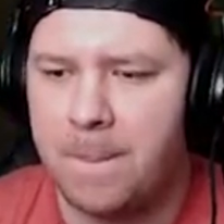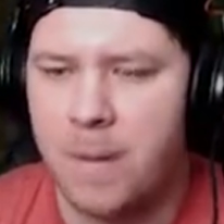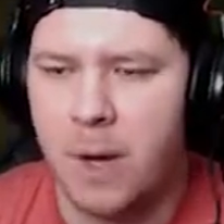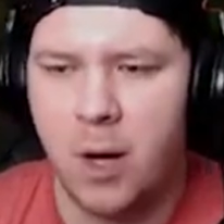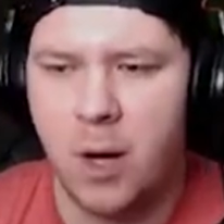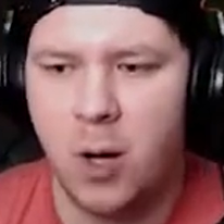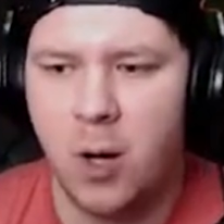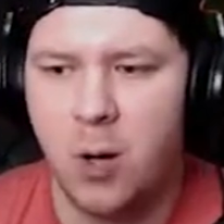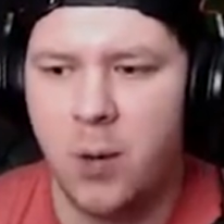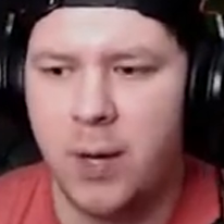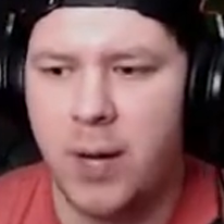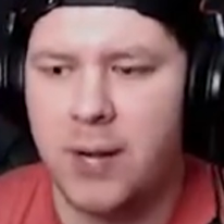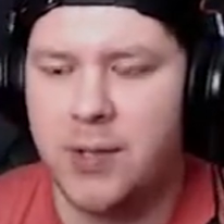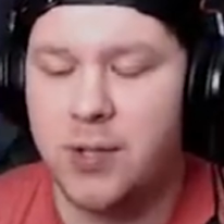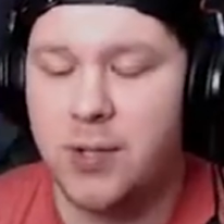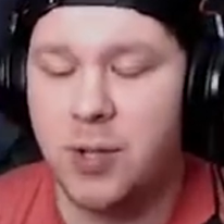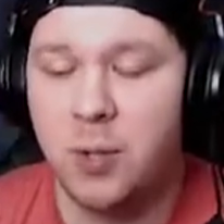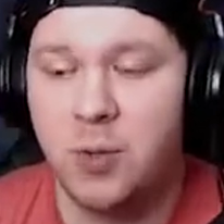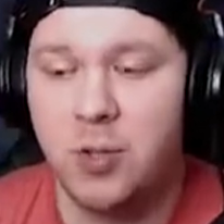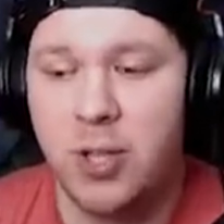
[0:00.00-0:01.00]
Oh, he has
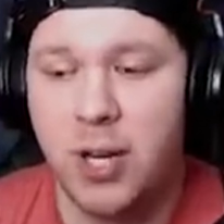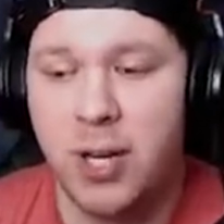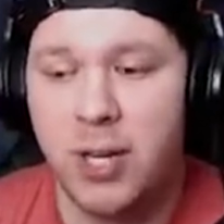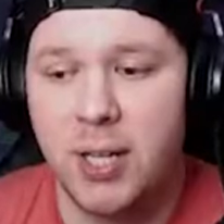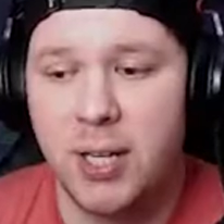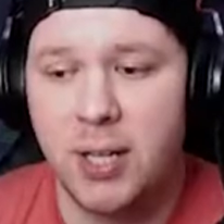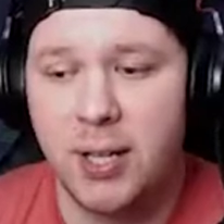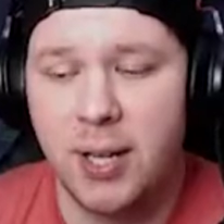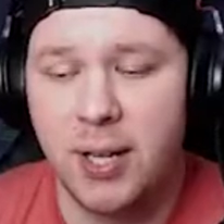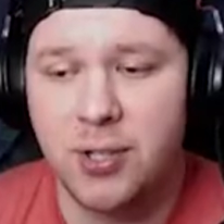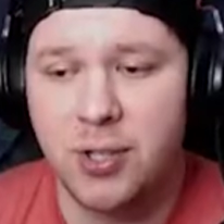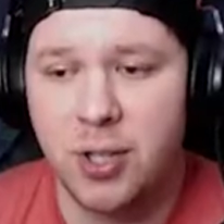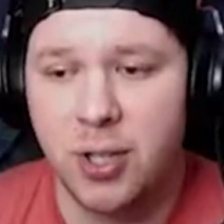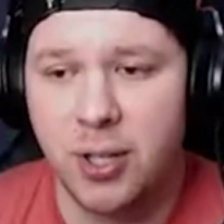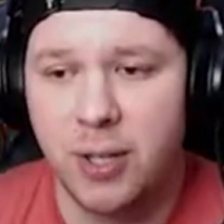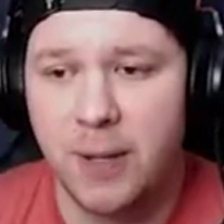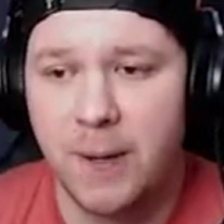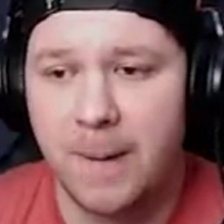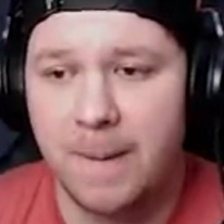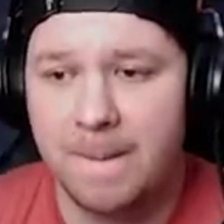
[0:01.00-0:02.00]
his own JD. That's
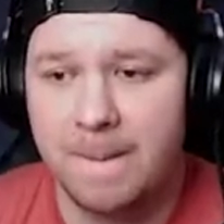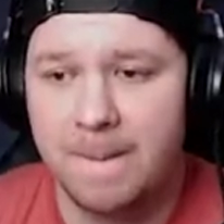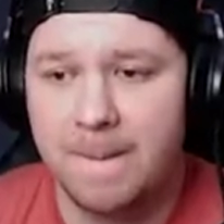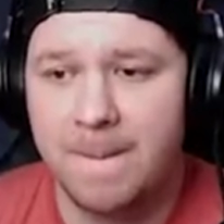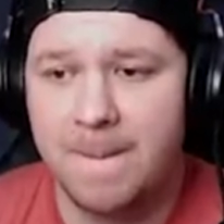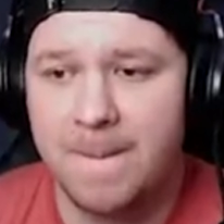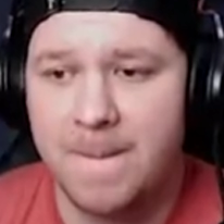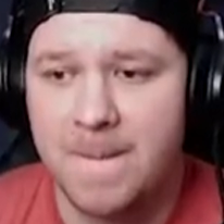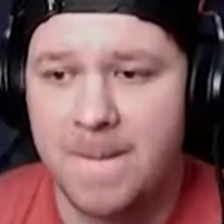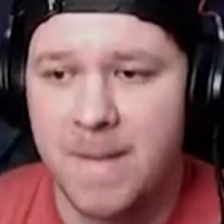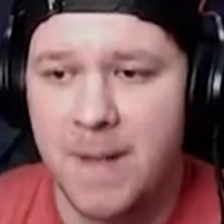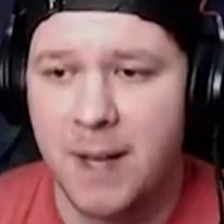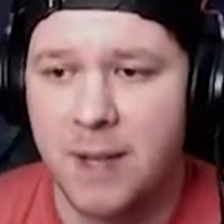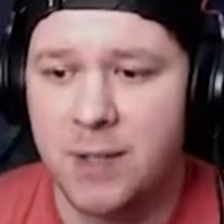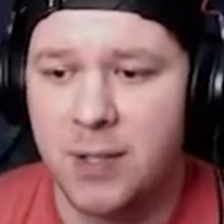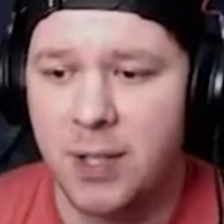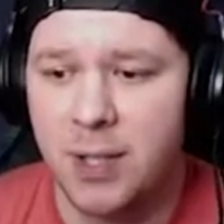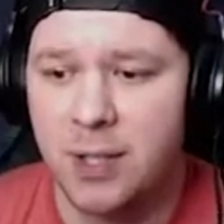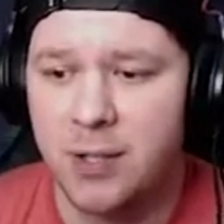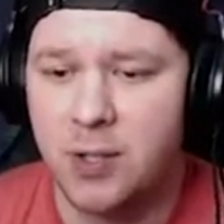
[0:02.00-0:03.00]
good.
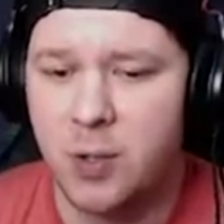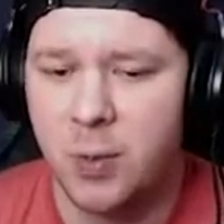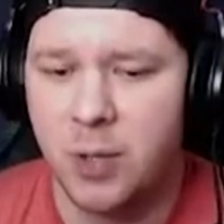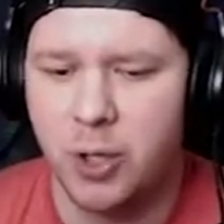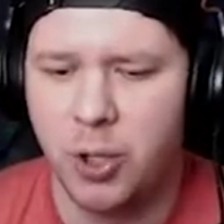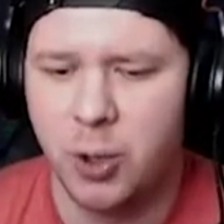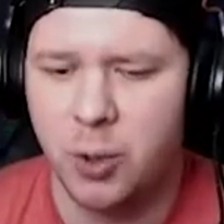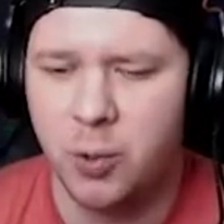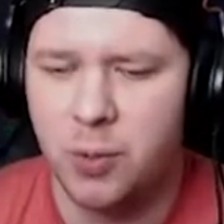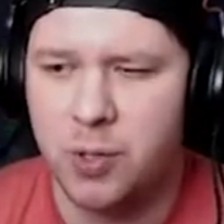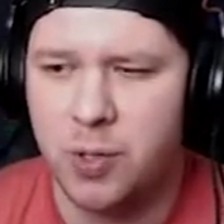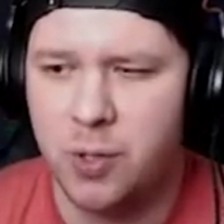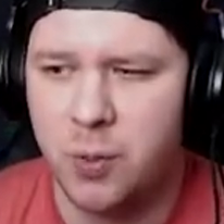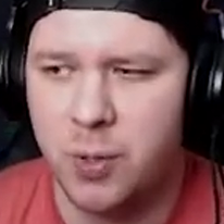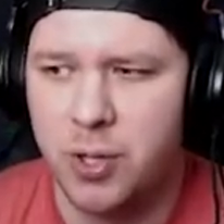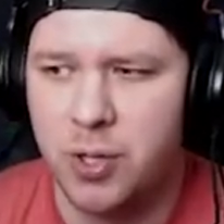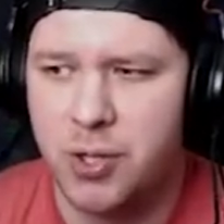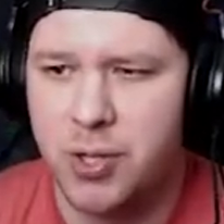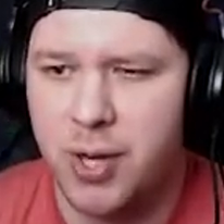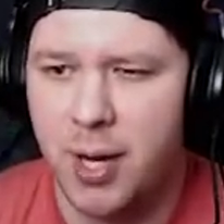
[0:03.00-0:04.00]
That's good. So we lose, is what
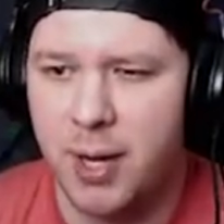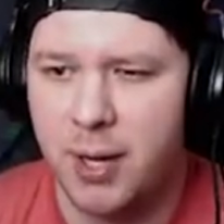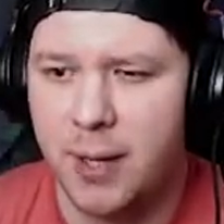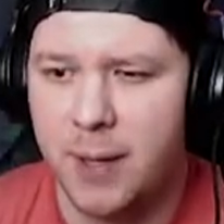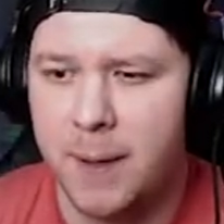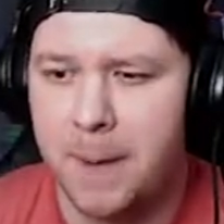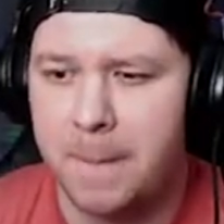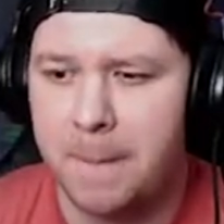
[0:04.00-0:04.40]
you're saying.